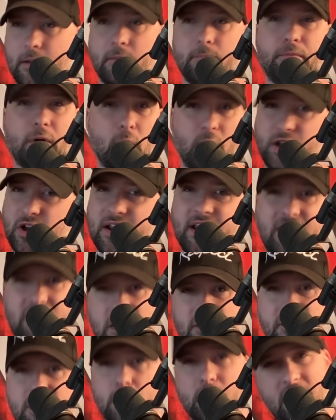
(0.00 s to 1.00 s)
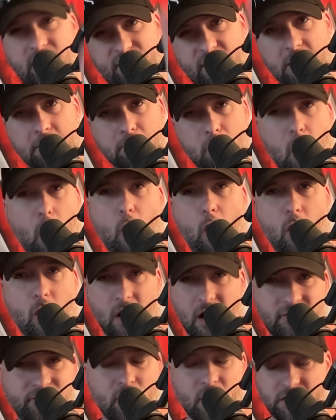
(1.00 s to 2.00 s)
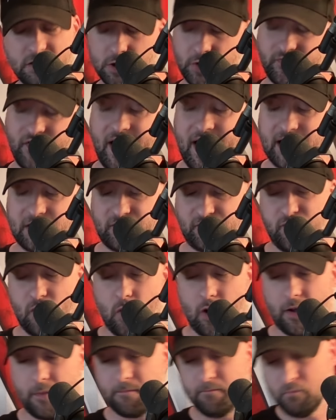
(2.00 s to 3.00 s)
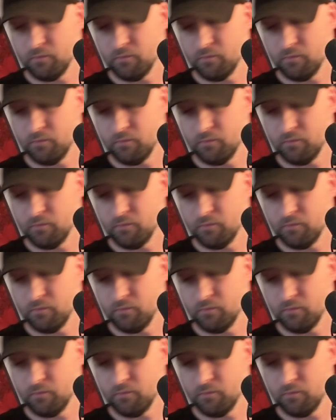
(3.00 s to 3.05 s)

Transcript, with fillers: But we're going to give you even more of what you've asked for.